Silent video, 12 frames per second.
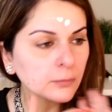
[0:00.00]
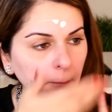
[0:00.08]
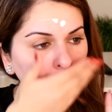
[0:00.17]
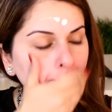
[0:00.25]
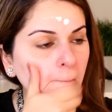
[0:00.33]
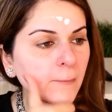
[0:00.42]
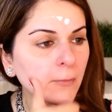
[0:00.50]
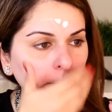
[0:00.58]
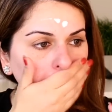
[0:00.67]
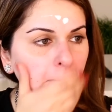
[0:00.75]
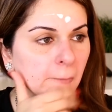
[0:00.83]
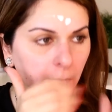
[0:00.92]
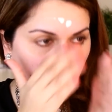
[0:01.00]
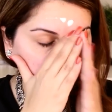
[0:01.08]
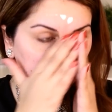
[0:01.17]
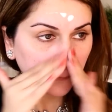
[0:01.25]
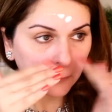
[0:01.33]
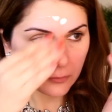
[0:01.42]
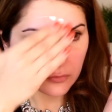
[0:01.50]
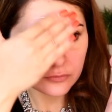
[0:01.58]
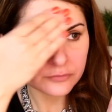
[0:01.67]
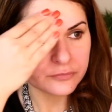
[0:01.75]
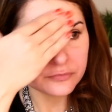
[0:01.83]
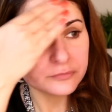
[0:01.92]
It does make my
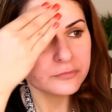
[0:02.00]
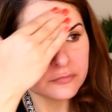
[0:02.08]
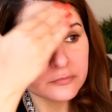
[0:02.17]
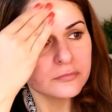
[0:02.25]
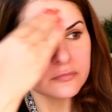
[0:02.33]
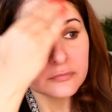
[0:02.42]
skin feel a